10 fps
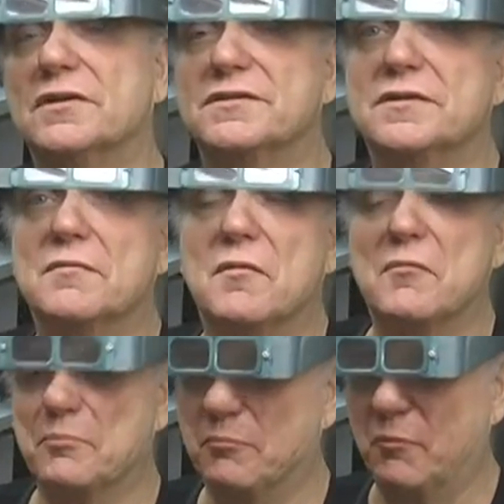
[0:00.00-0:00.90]
is
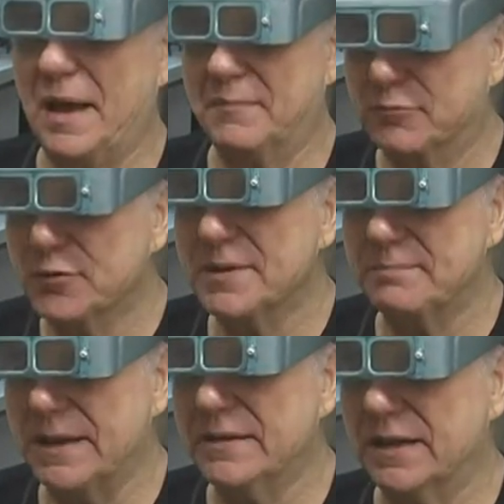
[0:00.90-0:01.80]
by
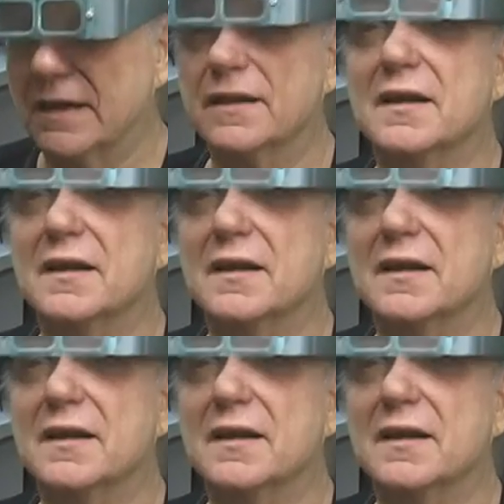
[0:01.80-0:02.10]
pre-bending it,